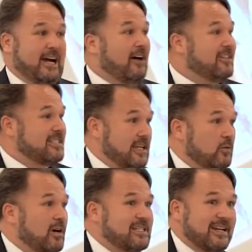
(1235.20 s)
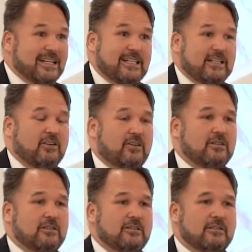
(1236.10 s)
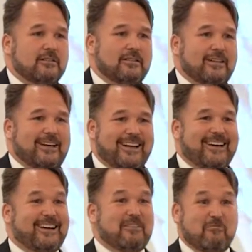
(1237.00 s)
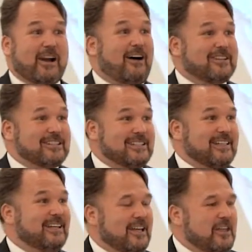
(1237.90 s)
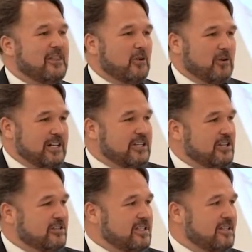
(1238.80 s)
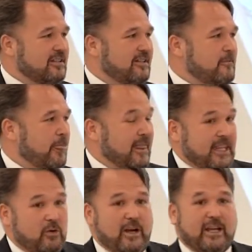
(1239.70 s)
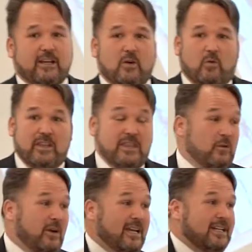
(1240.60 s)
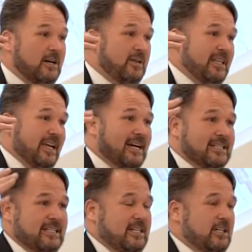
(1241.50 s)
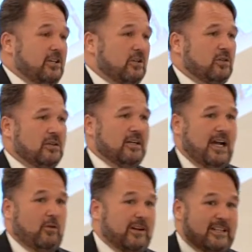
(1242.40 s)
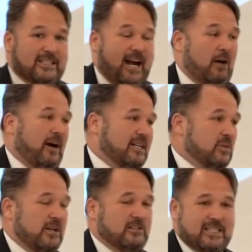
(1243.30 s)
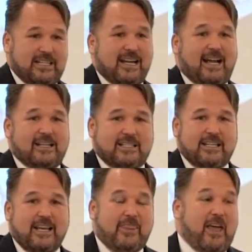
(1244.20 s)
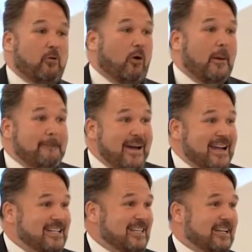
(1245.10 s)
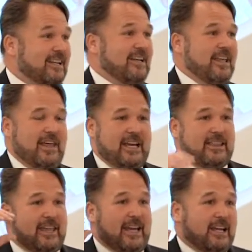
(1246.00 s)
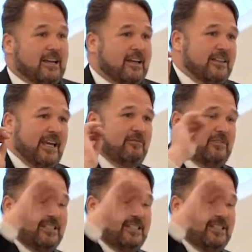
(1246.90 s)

Obviously it wasn't ideal, but obviously there were issues. Then we end up in the ICU at one of the top hospitals in Dallas. They were amazing. They